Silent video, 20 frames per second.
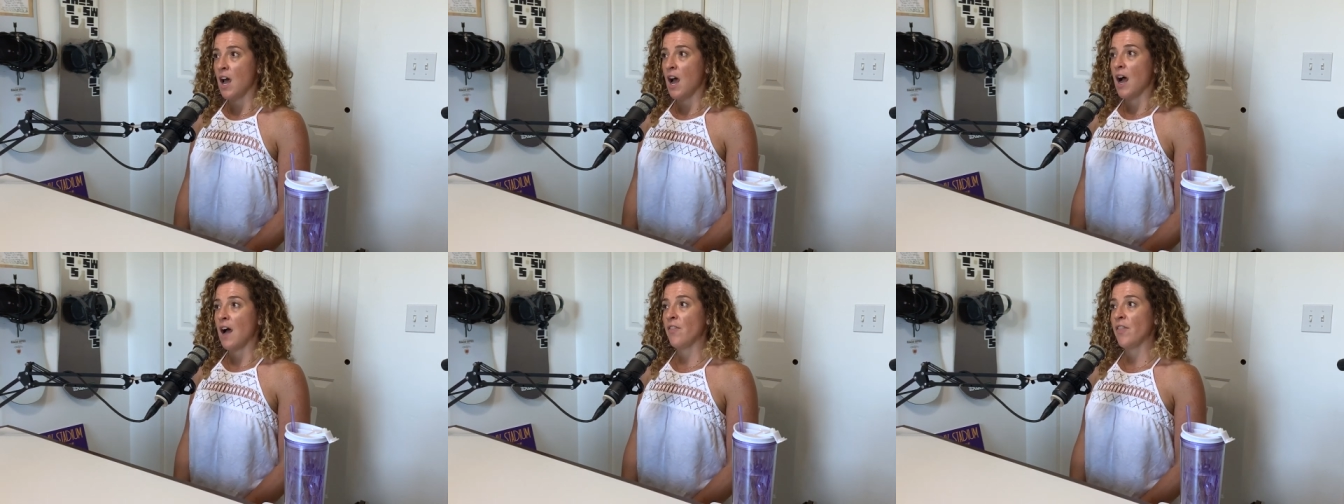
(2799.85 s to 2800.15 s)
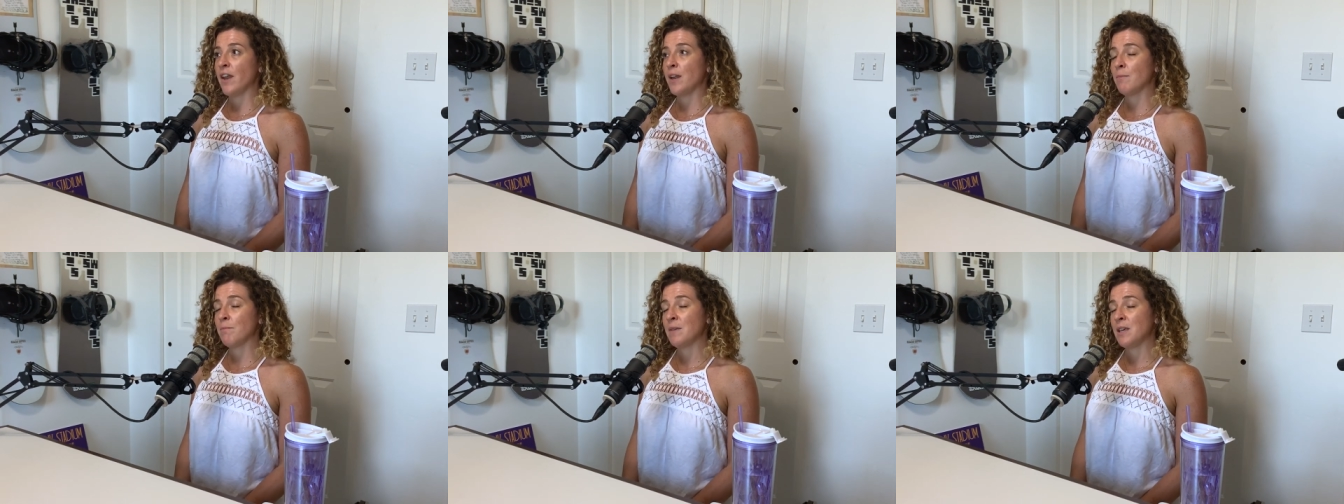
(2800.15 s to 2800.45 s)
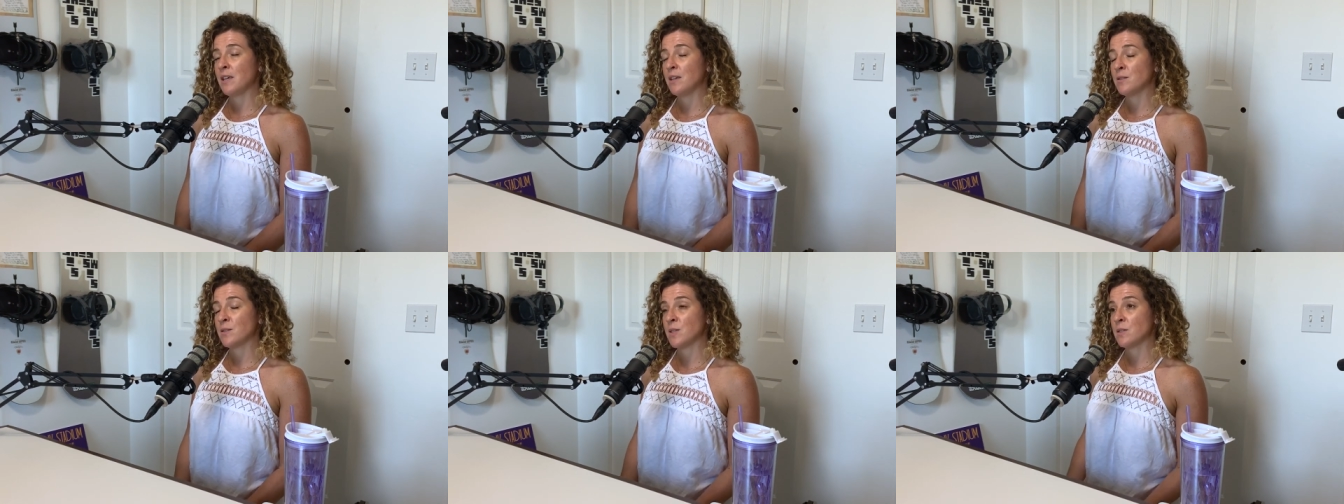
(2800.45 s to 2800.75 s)
And then it
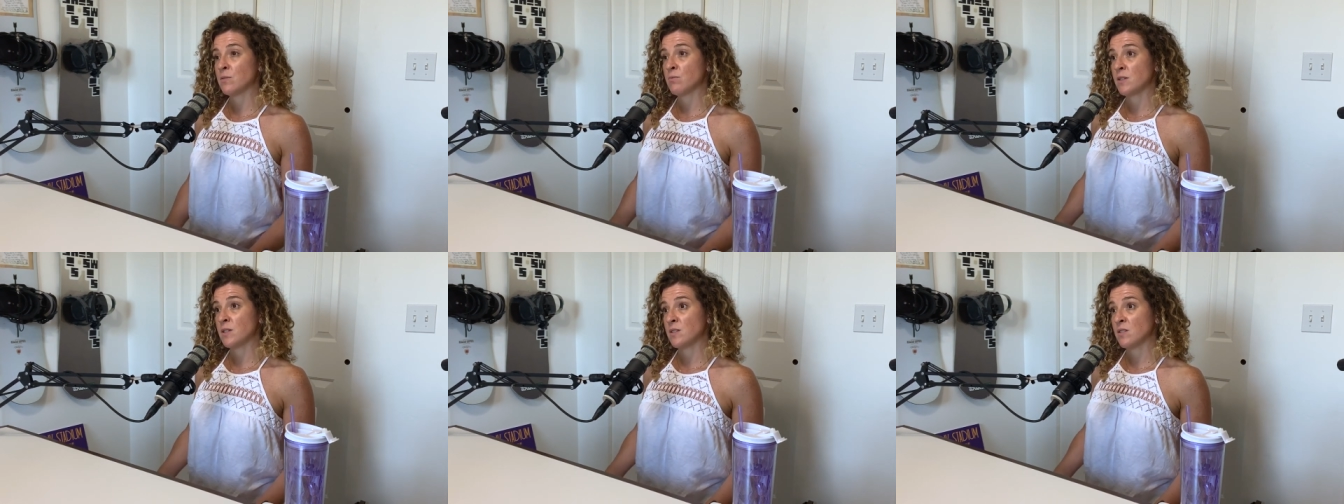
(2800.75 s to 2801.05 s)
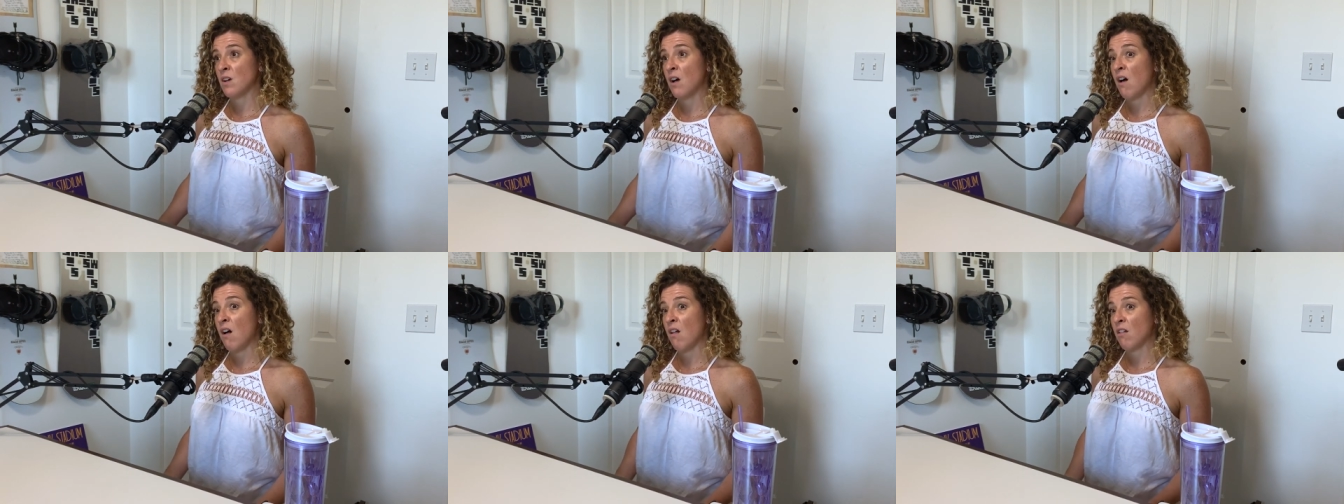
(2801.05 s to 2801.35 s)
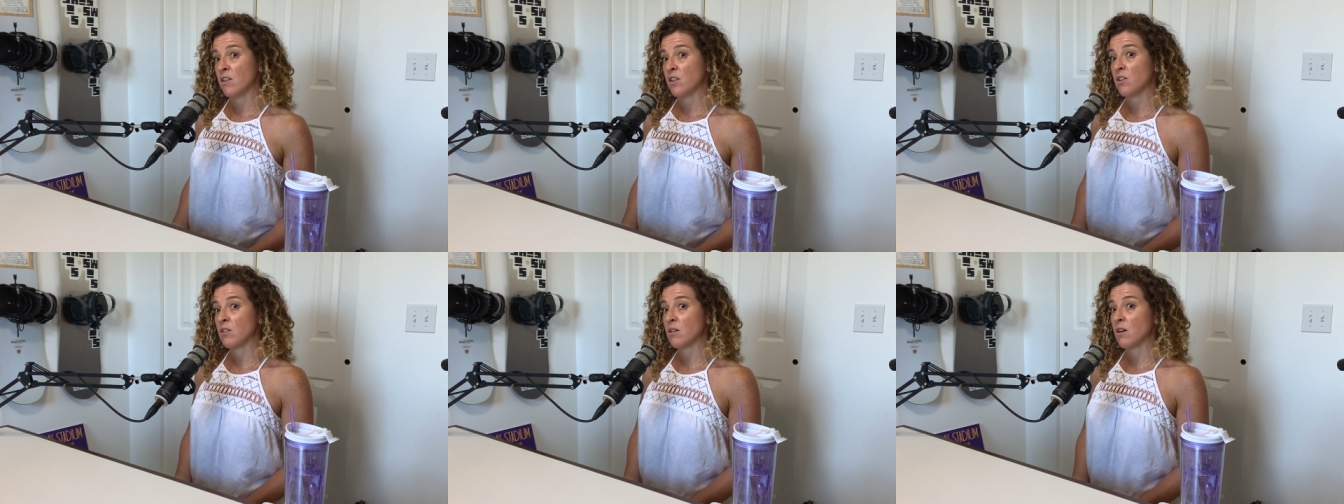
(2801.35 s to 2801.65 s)
means as a
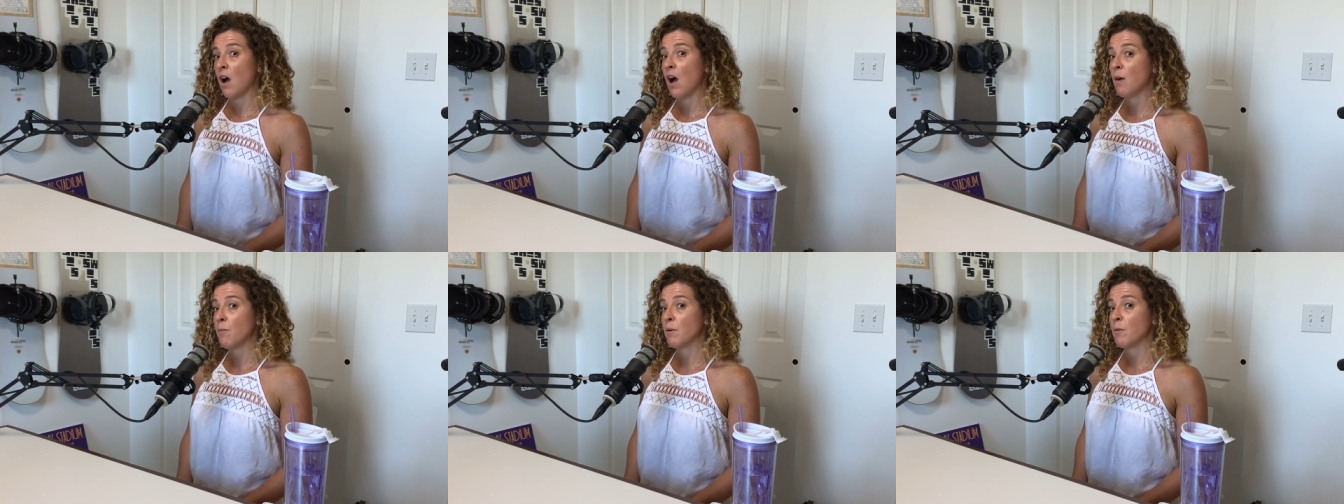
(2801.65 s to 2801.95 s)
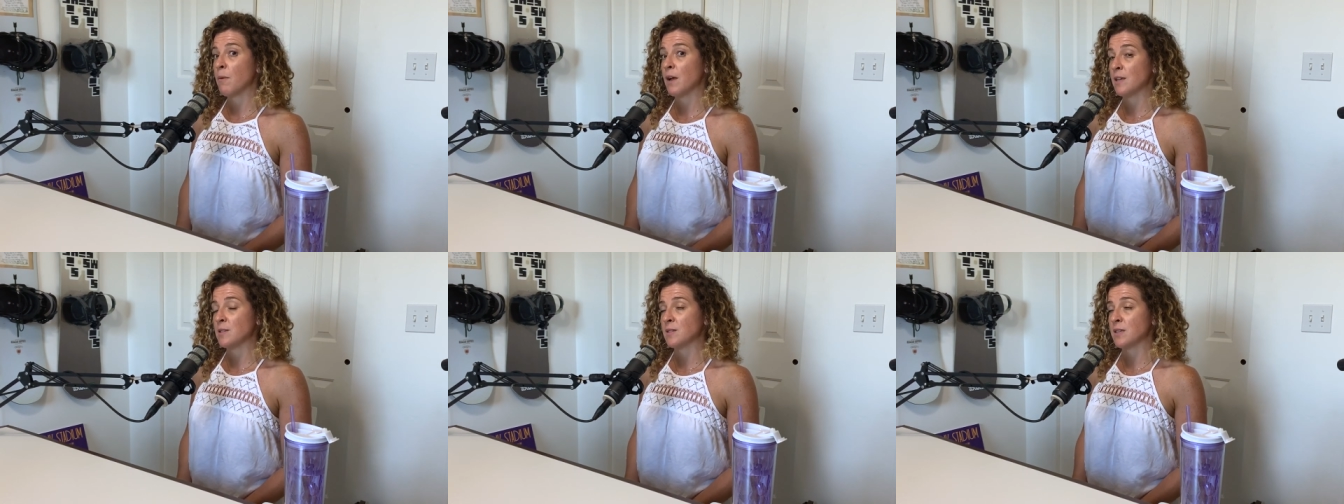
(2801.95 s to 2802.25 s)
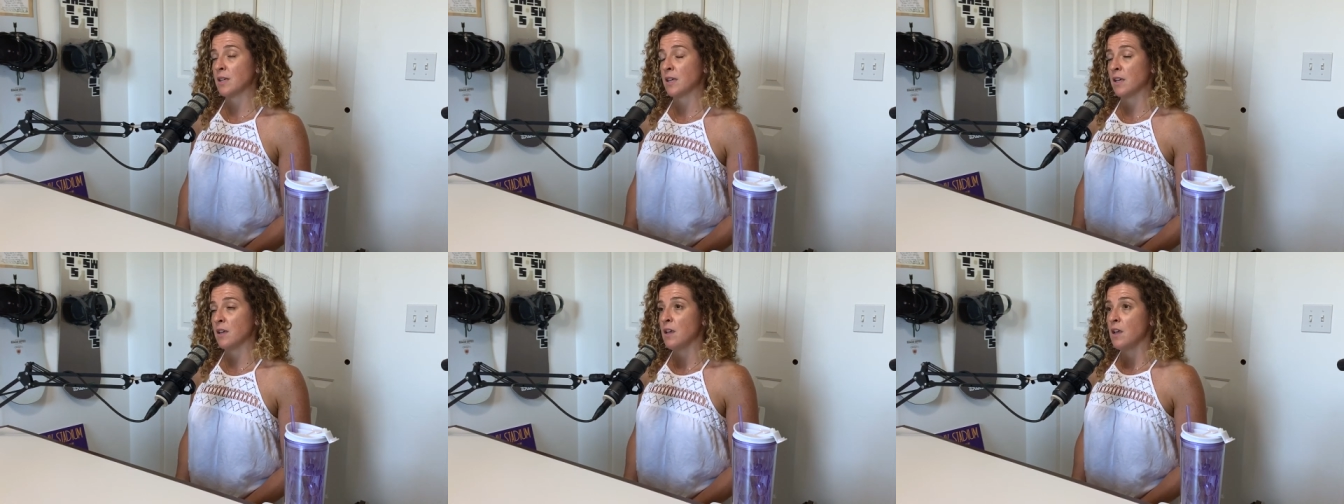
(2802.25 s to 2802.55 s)
result, you're
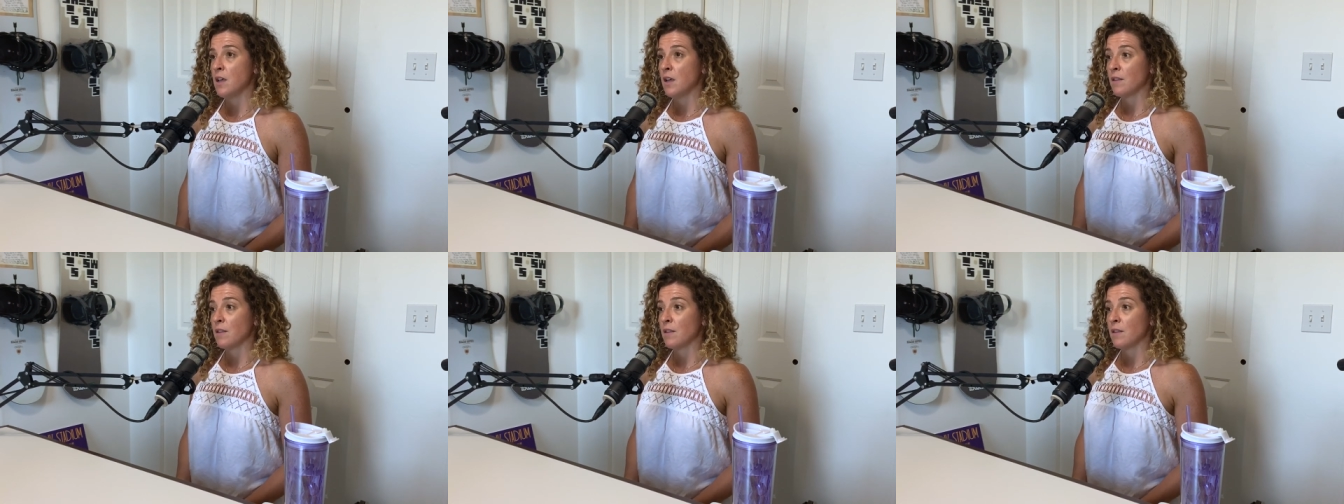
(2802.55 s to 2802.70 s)
compromising